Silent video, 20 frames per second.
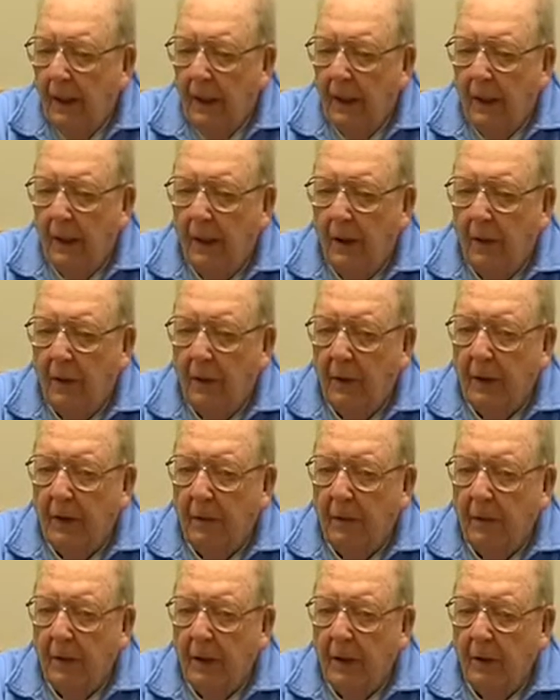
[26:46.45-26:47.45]
Uh, we,
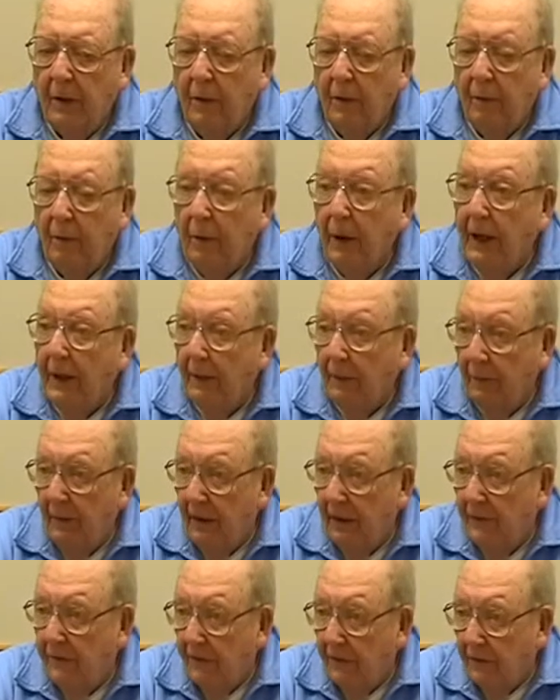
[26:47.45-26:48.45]
we could break
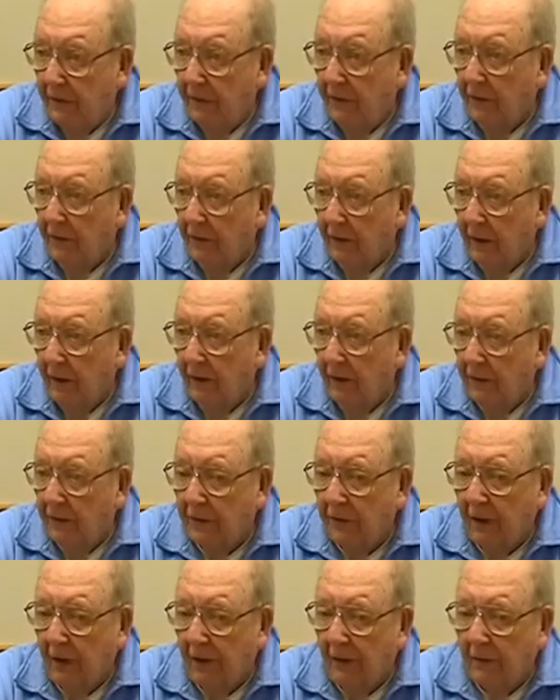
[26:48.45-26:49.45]
messages
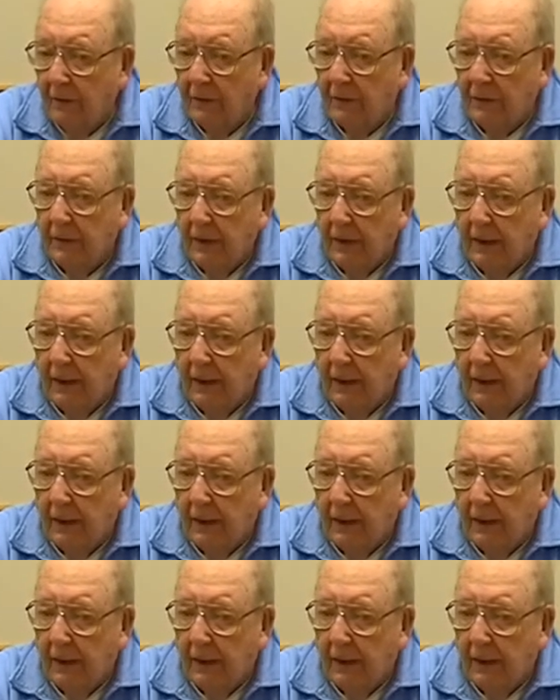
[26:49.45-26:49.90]
ourselves.